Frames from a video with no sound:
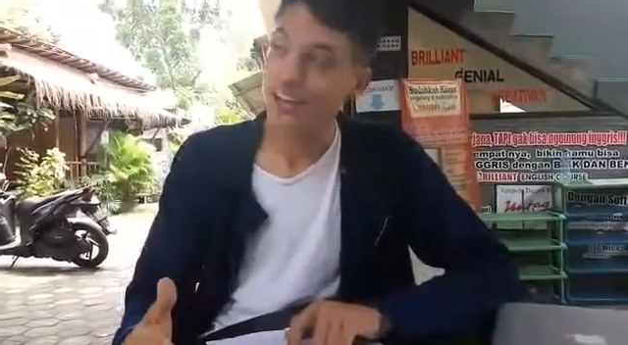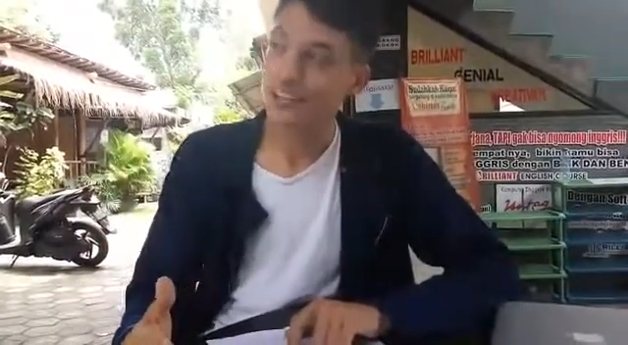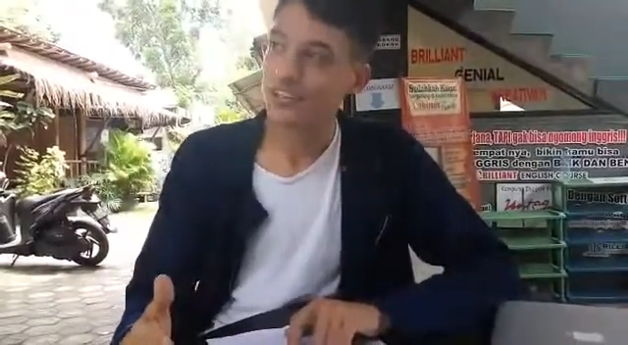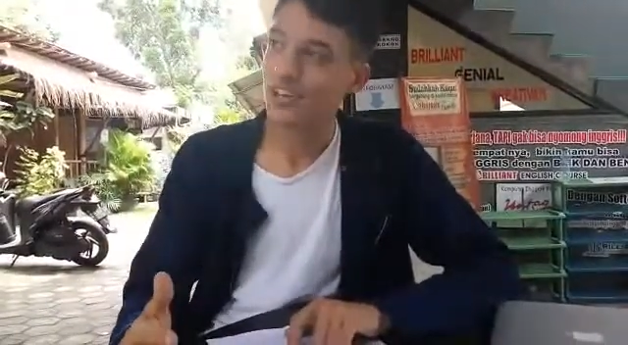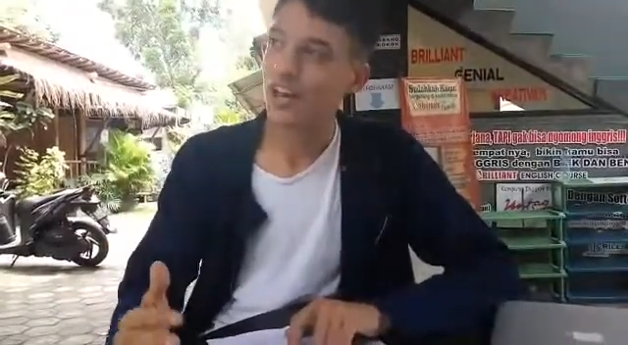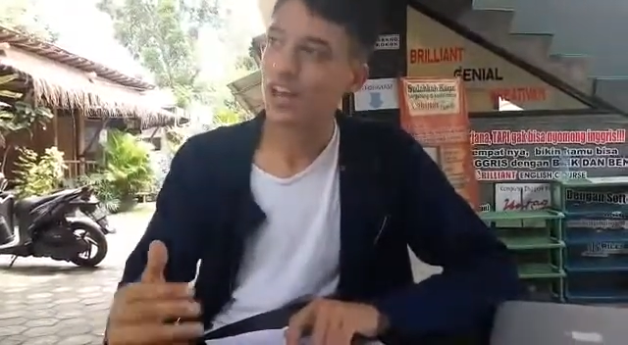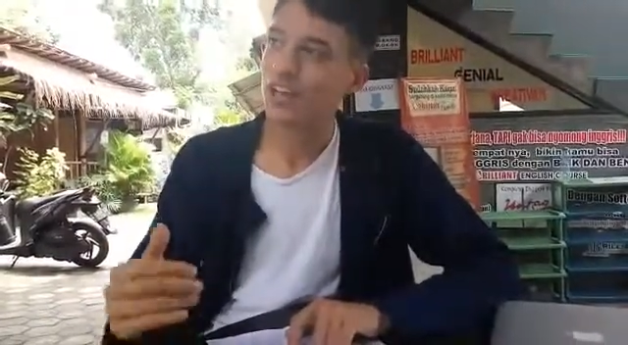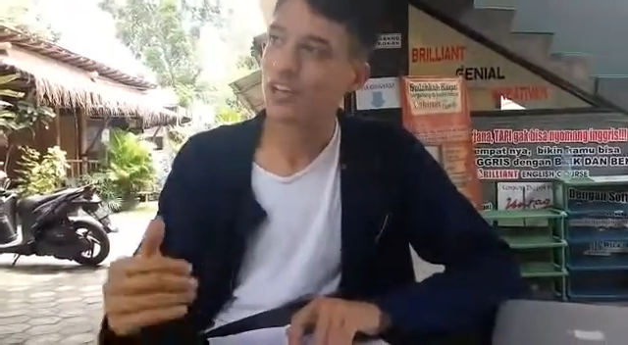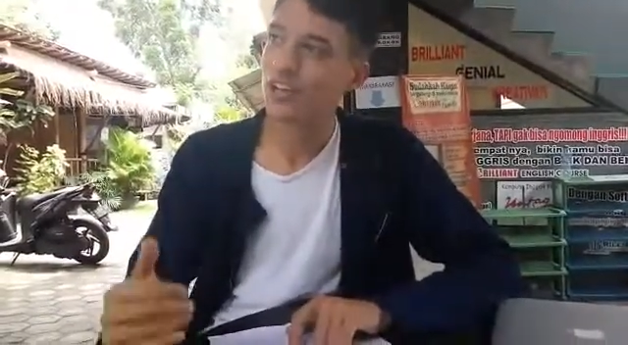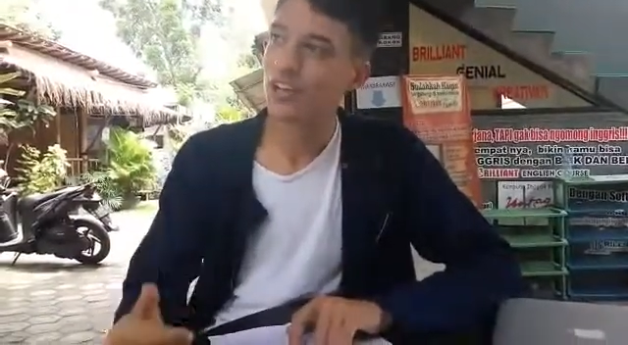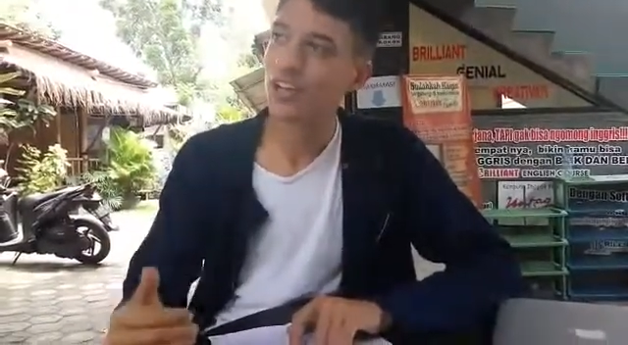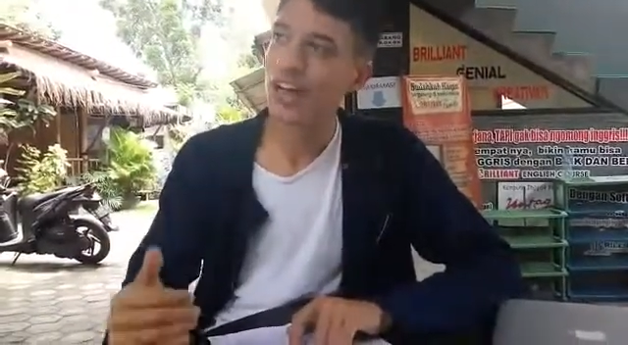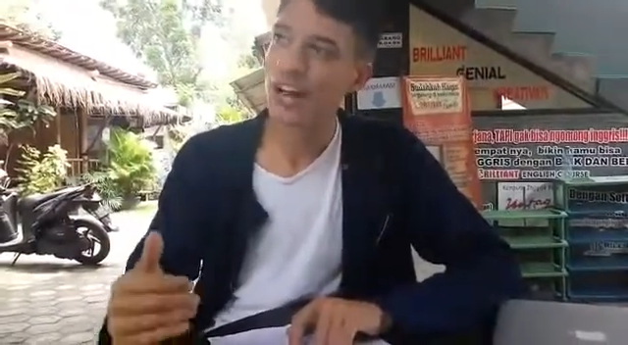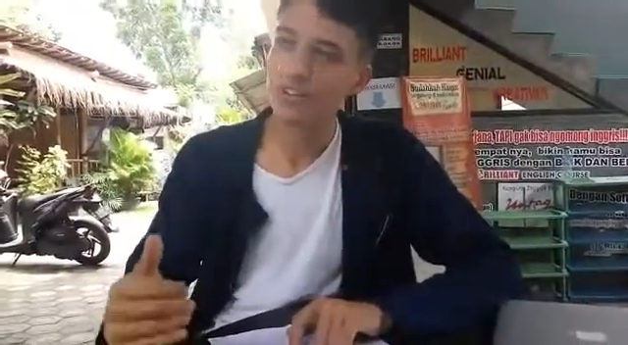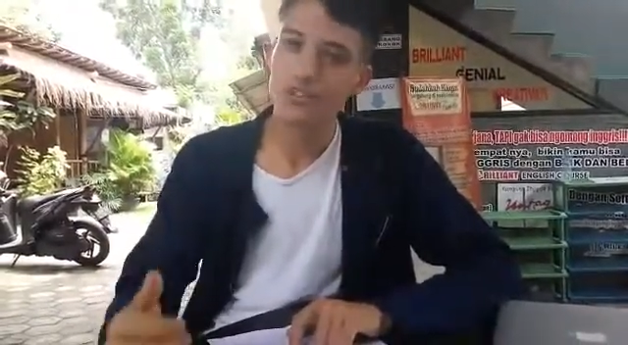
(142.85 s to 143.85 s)
So I
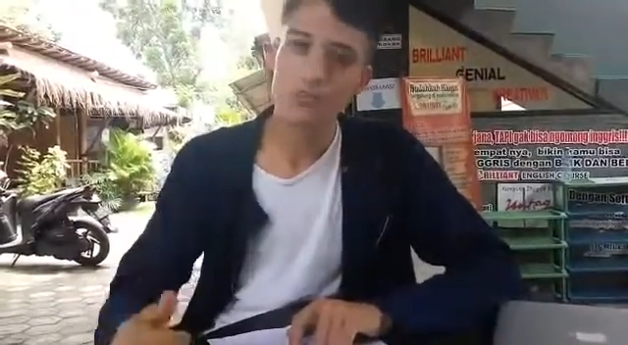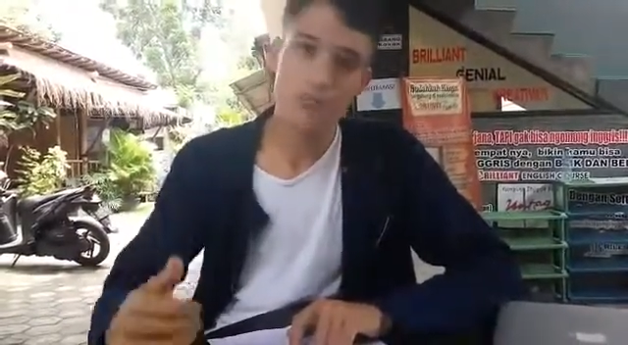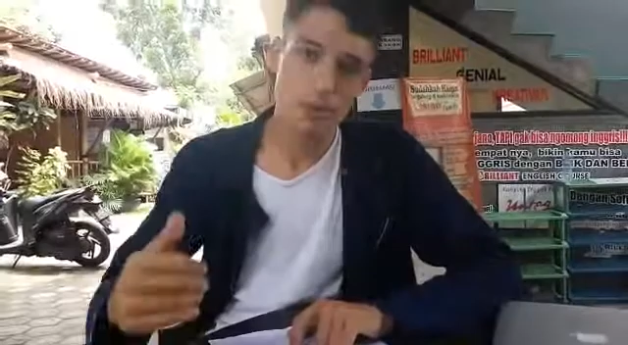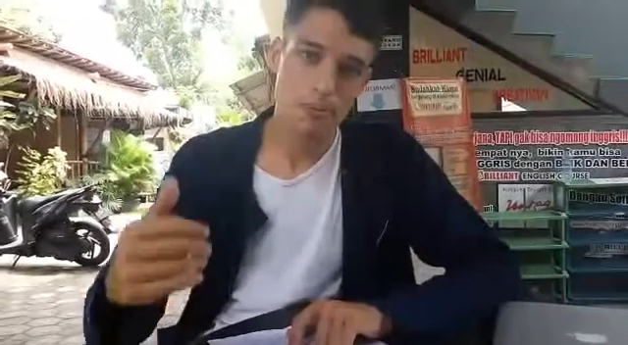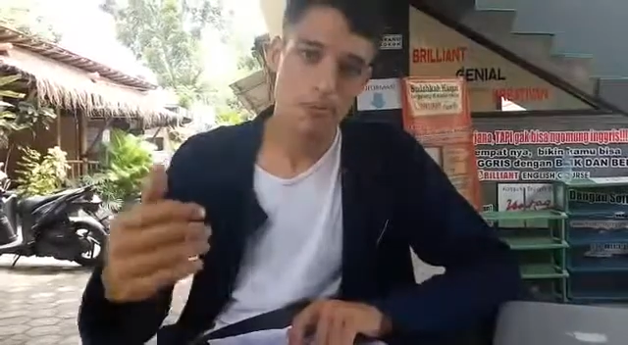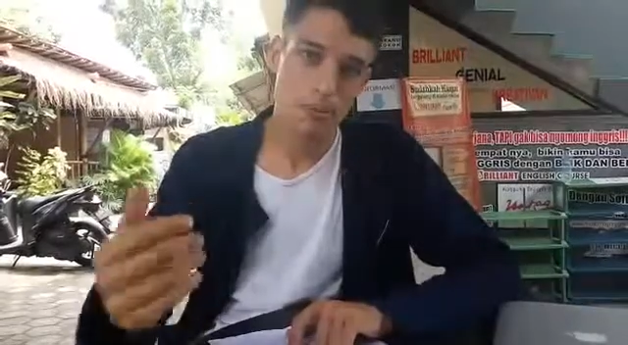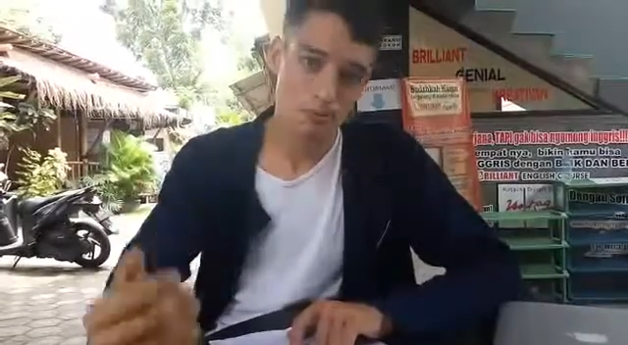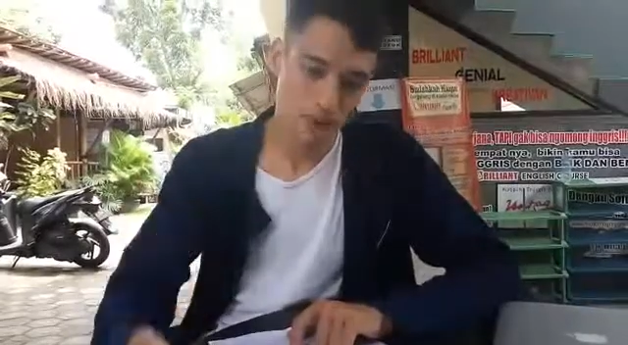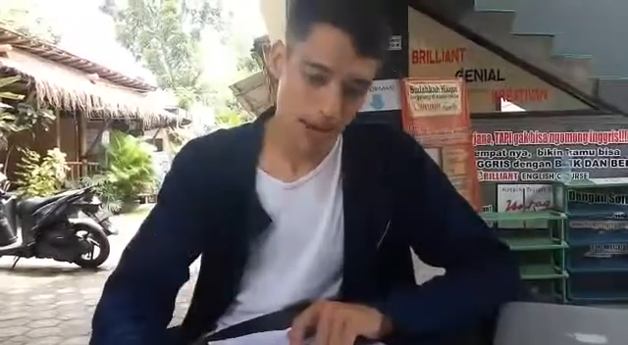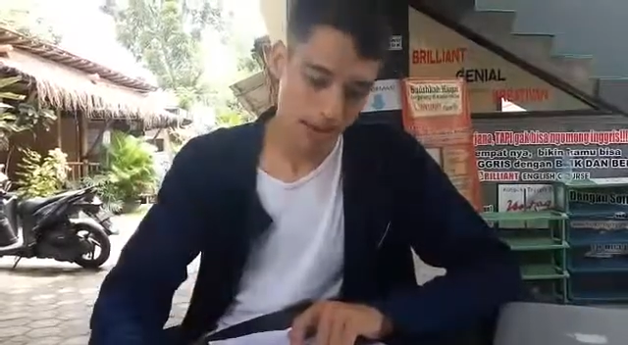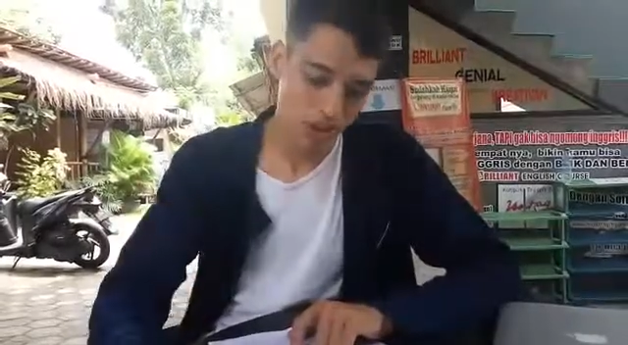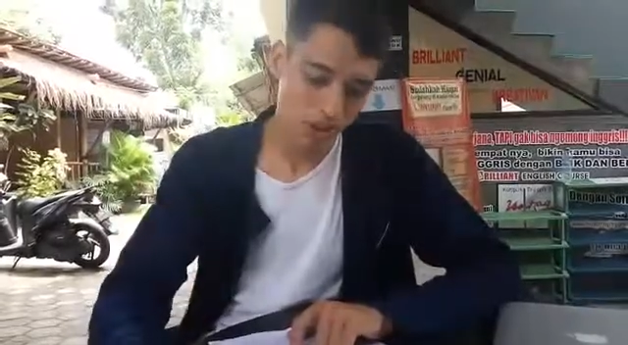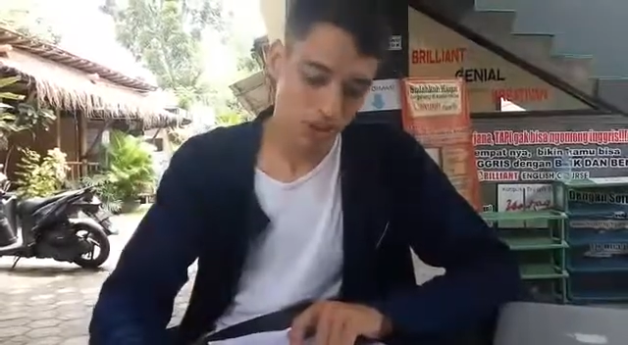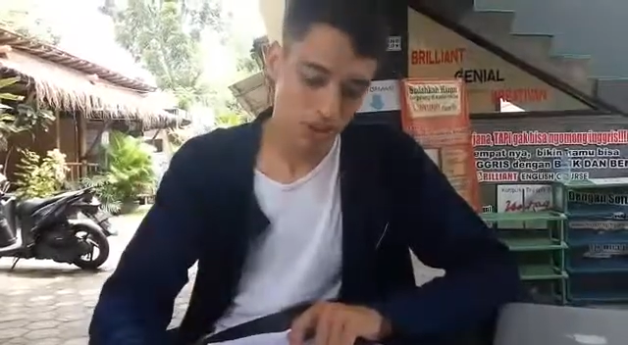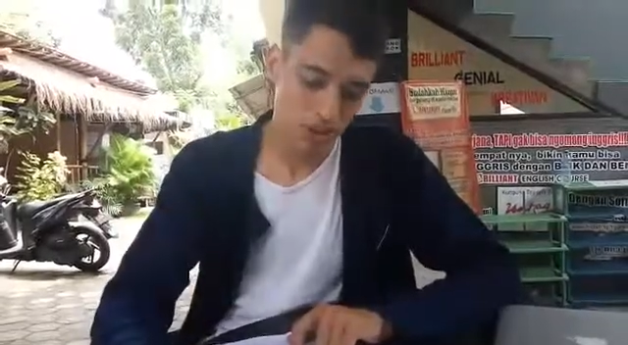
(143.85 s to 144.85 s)
learned how to be more
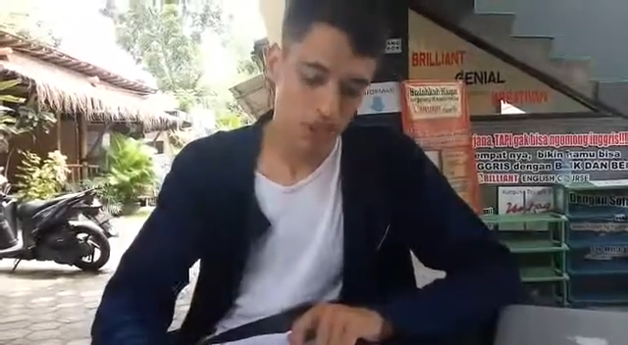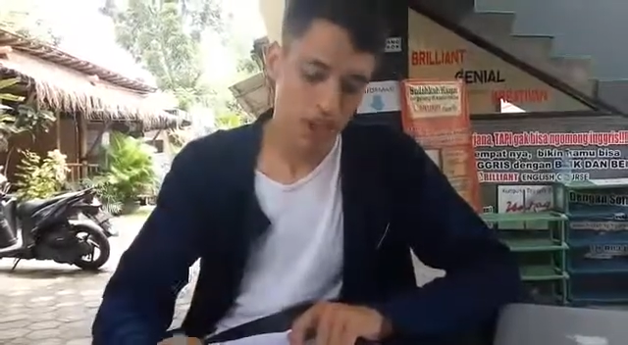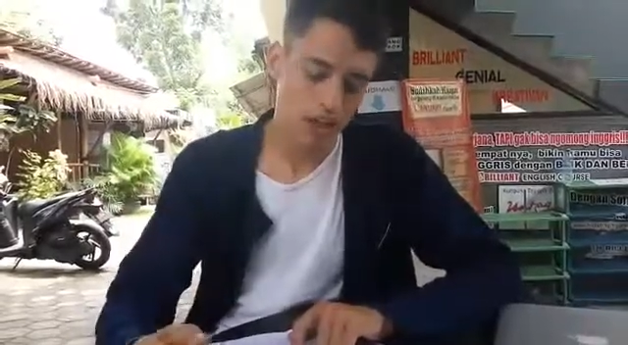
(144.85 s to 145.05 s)
patient.